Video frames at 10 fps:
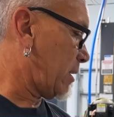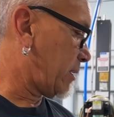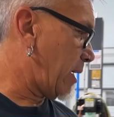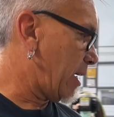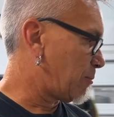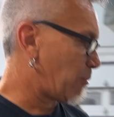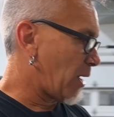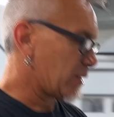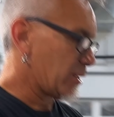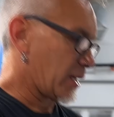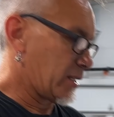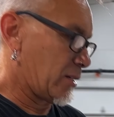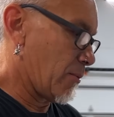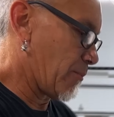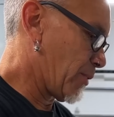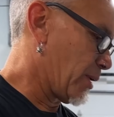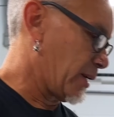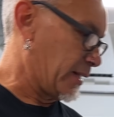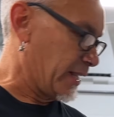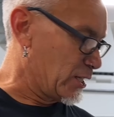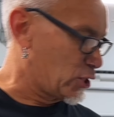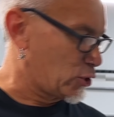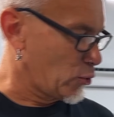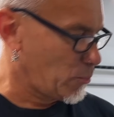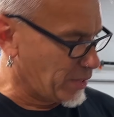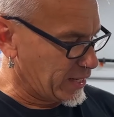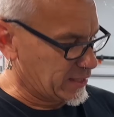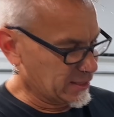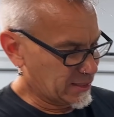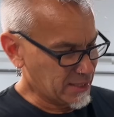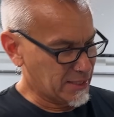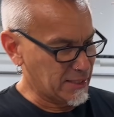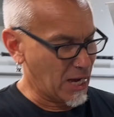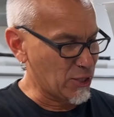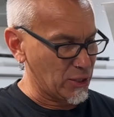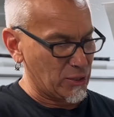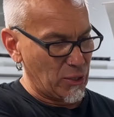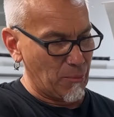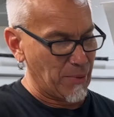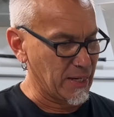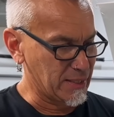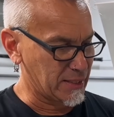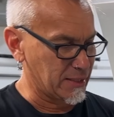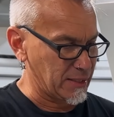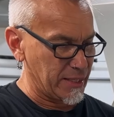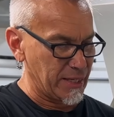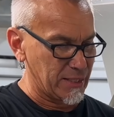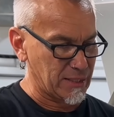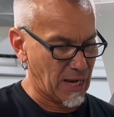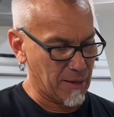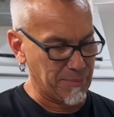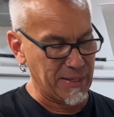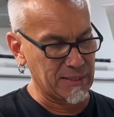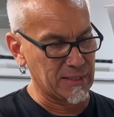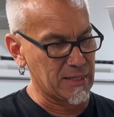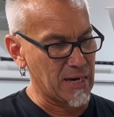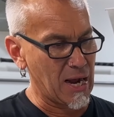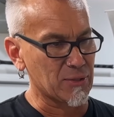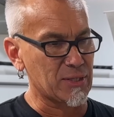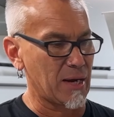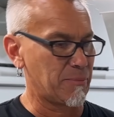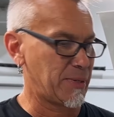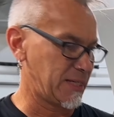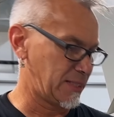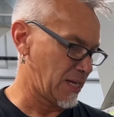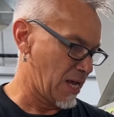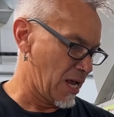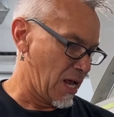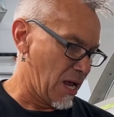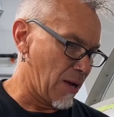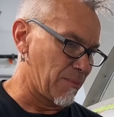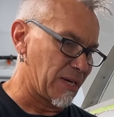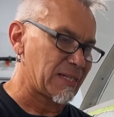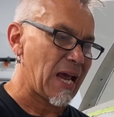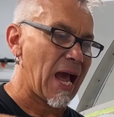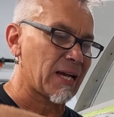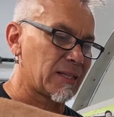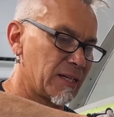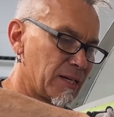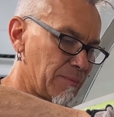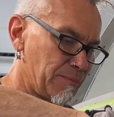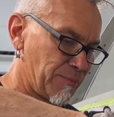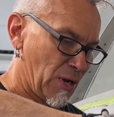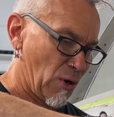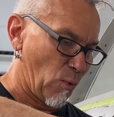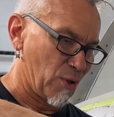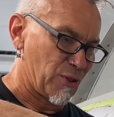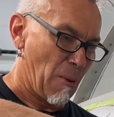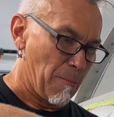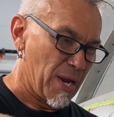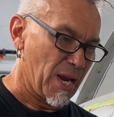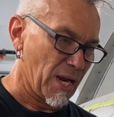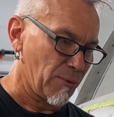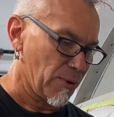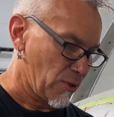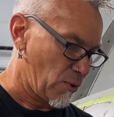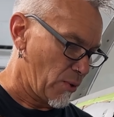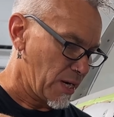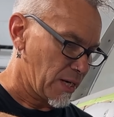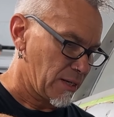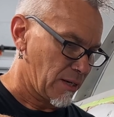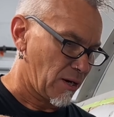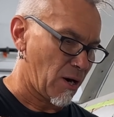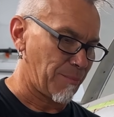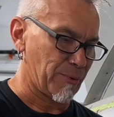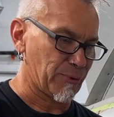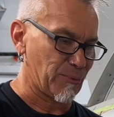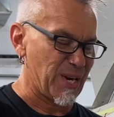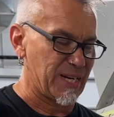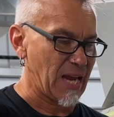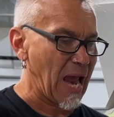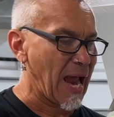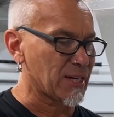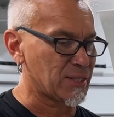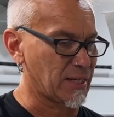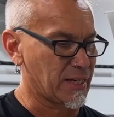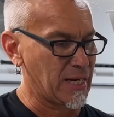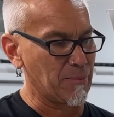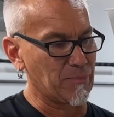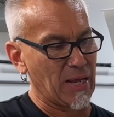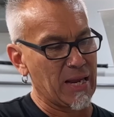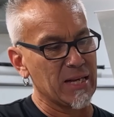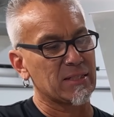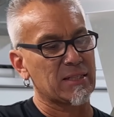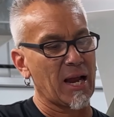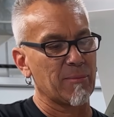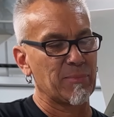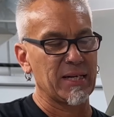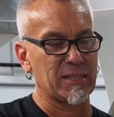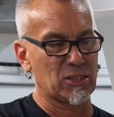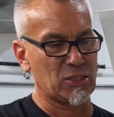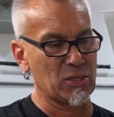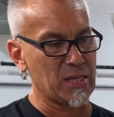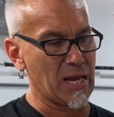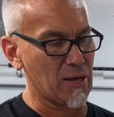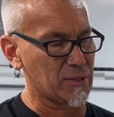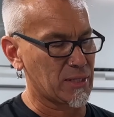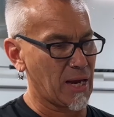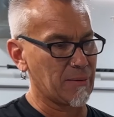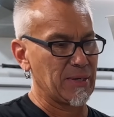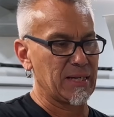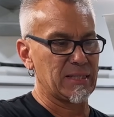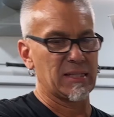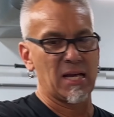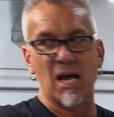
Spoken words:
Today's project is going to put these 2 pieces. This is actually 2 pieces, an inside piece and an outside piece. I'm going to tack them with the MIG real quick. A couple 3 tacks to keep the inside piece to the outside piece.